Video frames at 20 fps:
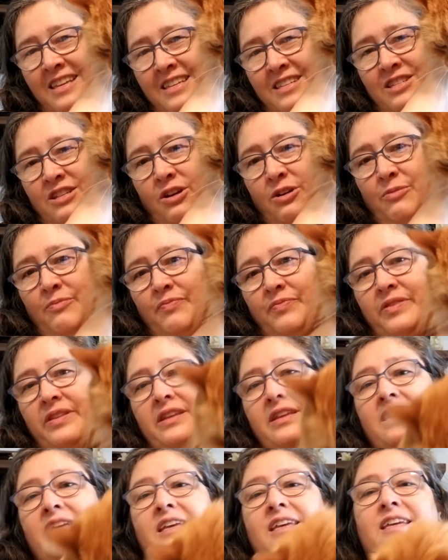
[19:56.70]
So
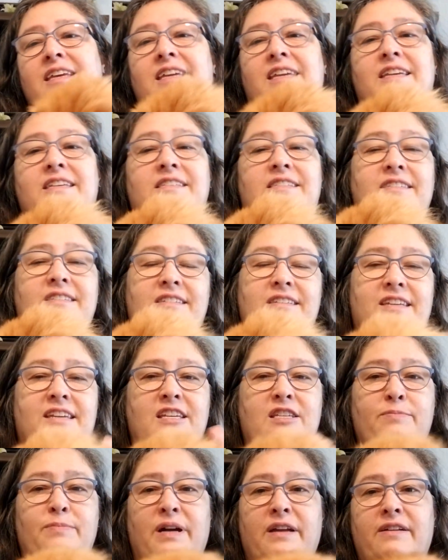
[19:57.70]
he's
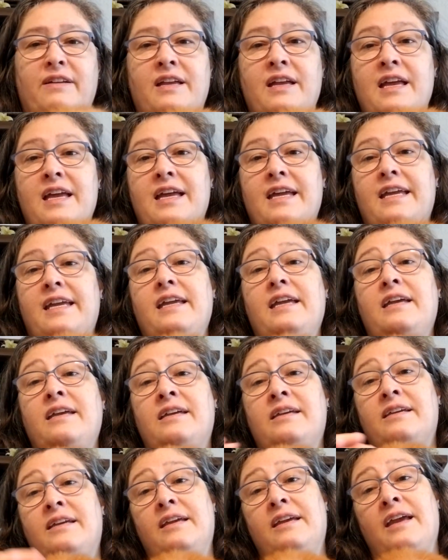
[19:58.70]
my
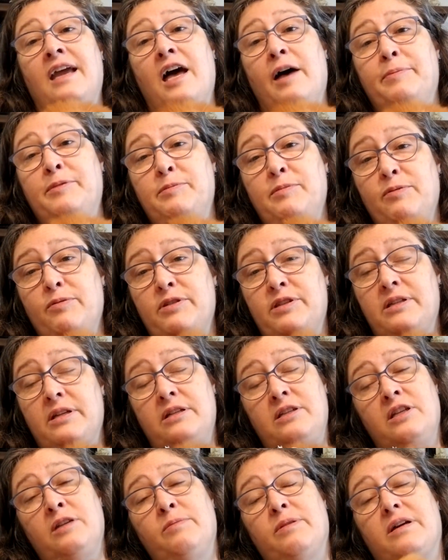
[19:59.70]
he helps me with
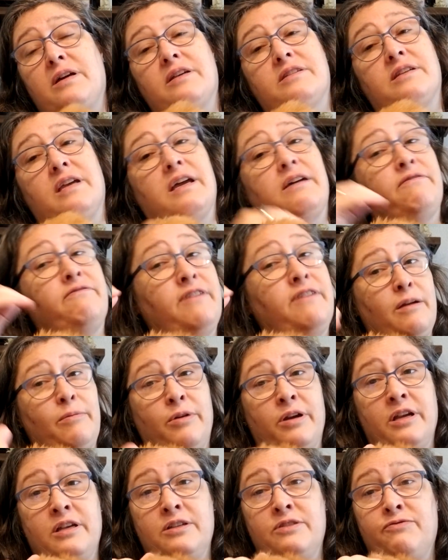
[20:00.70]
stitching because I have
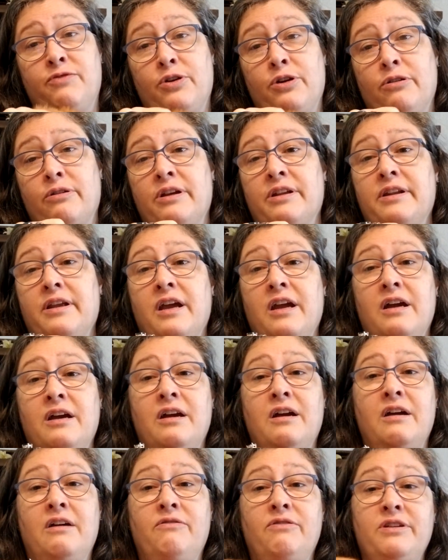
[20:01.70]
his fur in
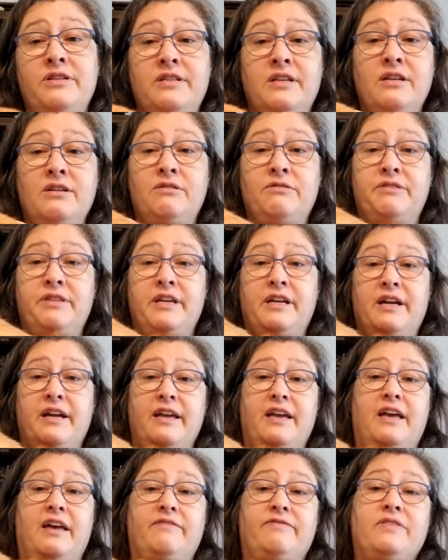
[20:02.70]
every single thing I
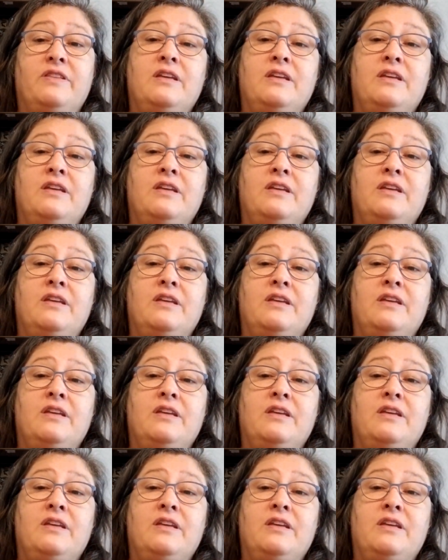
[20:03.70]
have.